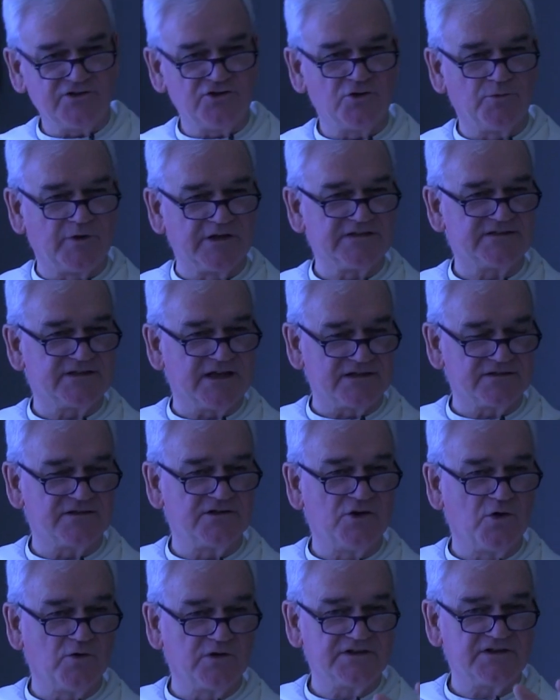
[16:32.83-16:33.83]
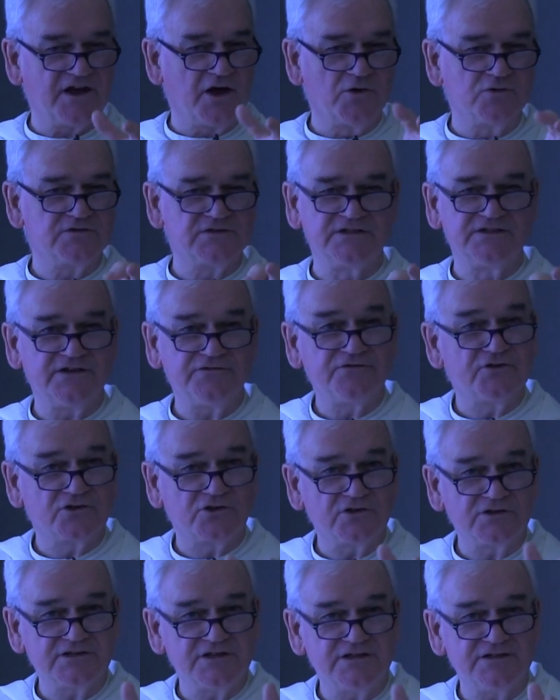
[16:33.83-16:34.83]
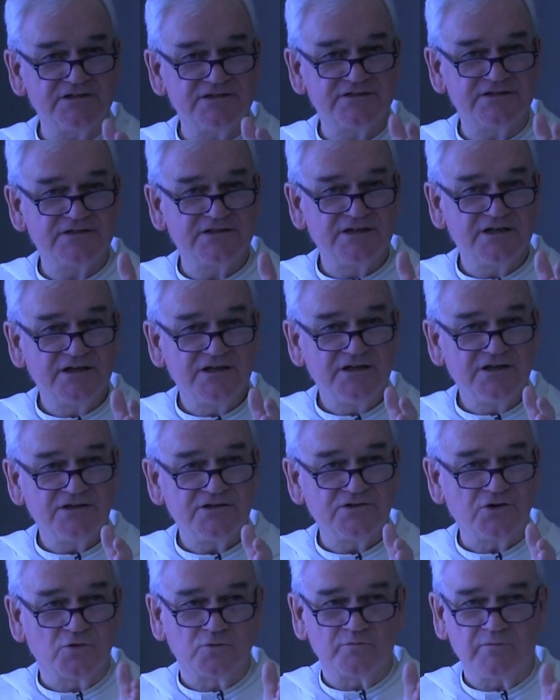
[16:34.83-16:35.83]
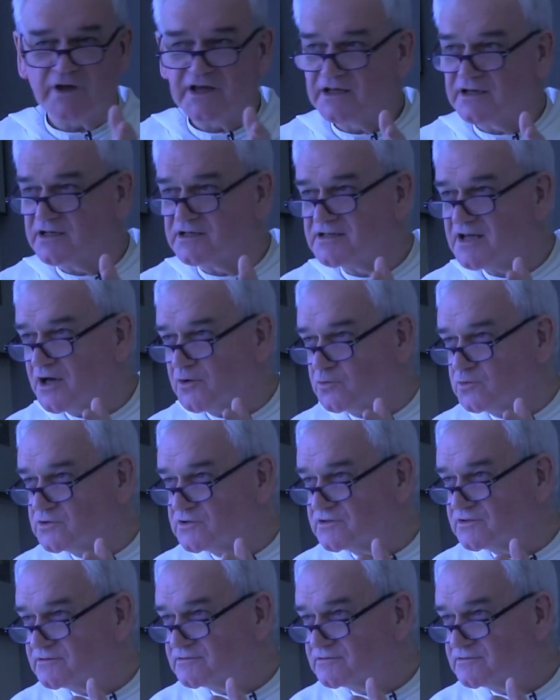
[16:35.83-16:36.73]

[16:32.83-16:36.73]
Newman says, "No, a thousand difficulties don't make a doubt,"